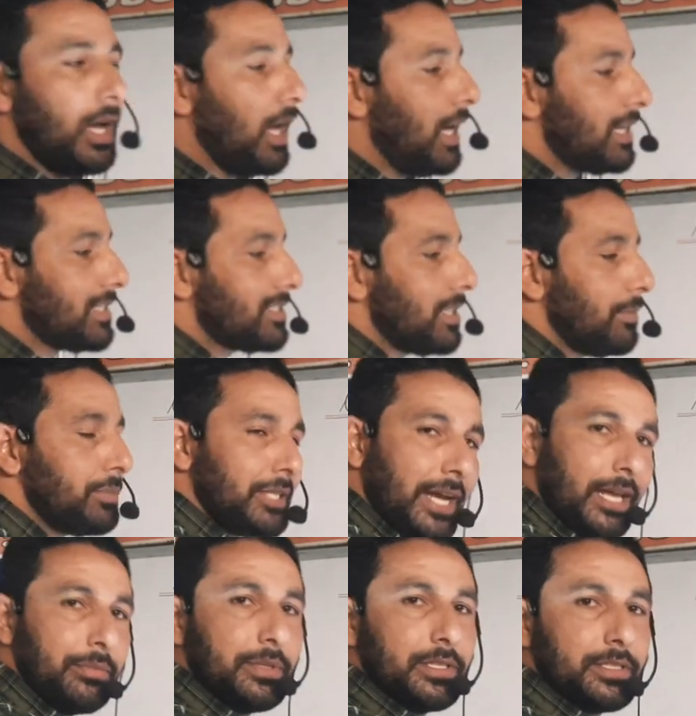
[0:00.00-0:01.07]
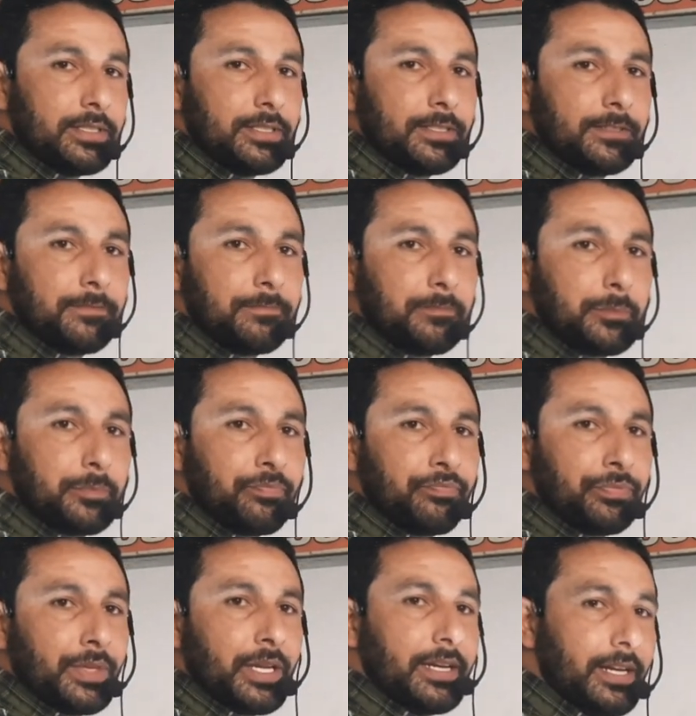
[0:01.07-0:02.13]
are sometimes
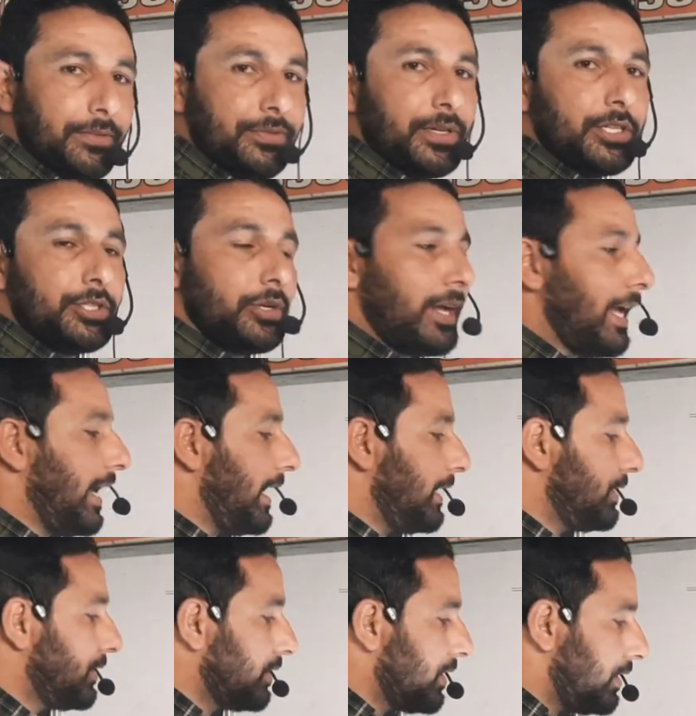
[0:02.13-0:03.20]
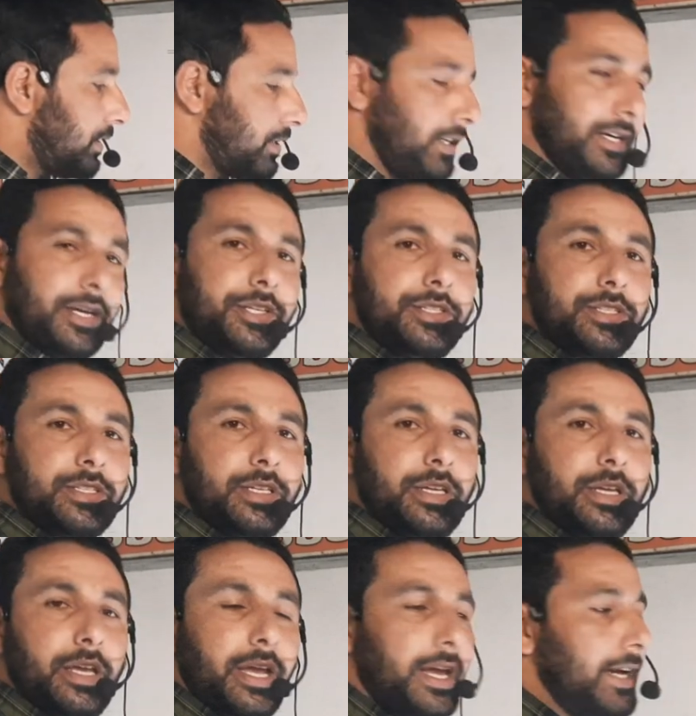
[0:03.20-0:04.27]
referred to as consonants
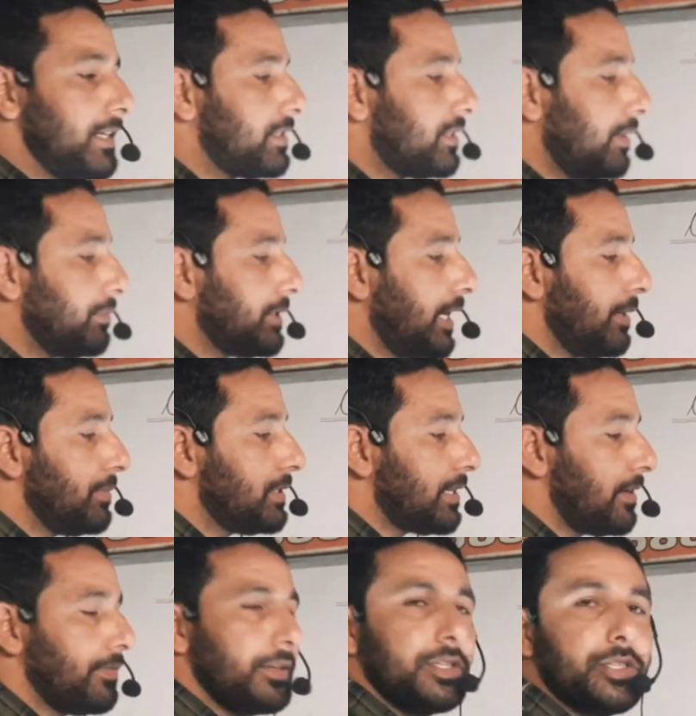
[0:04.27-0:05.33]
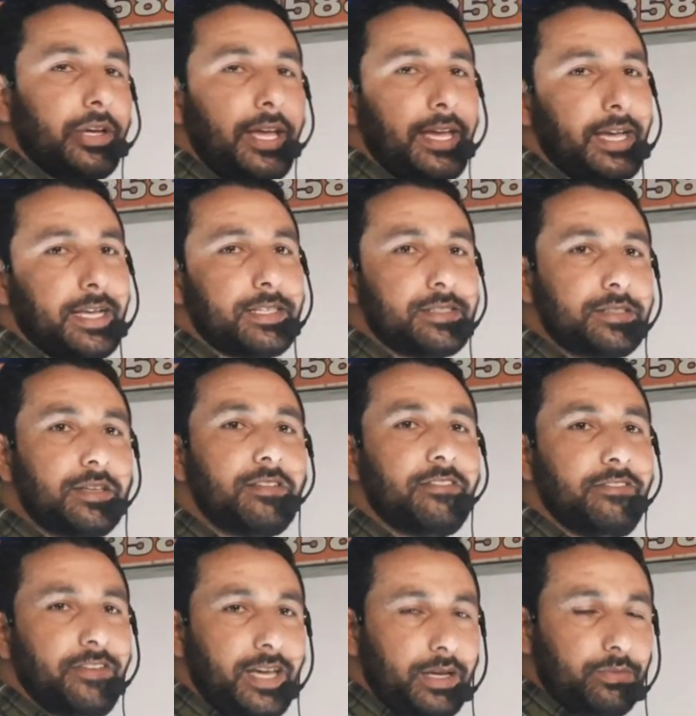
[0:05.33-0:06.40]
and sometimes referred to as
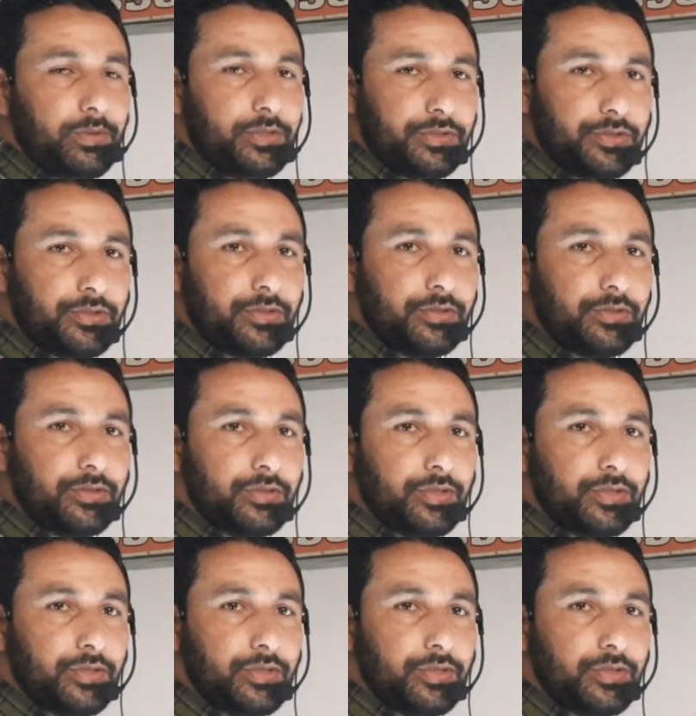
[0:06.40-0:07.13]
vowels.